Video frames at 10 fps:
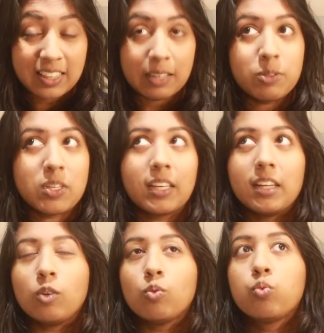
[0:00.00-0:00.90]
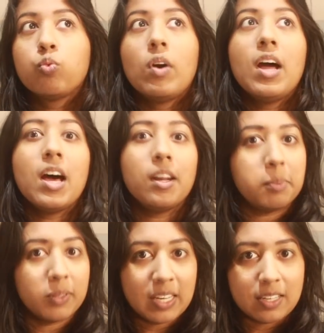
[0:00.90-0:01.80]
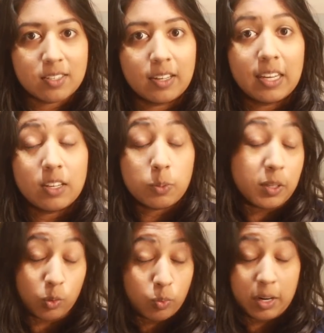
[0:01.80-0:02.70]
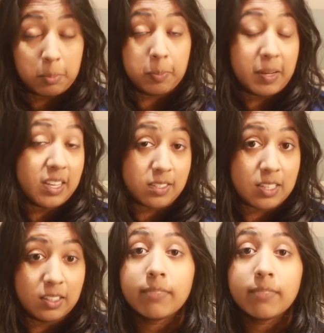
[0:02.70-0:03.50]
that was like an incredible insight into an incredible person.